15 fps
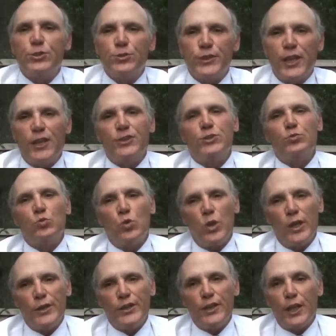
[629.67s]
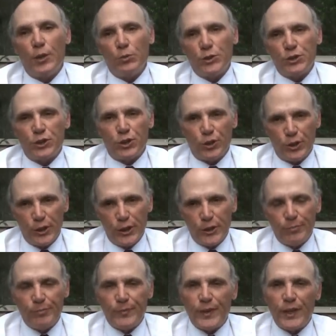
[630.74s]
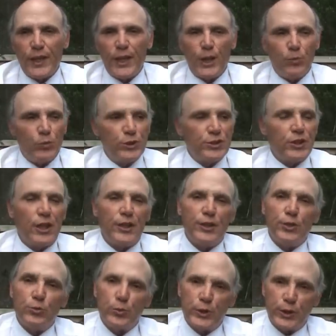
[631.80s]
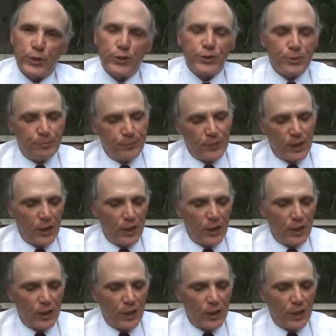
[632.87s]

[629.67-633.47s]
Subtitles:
2001 that I was current and was not in arrears.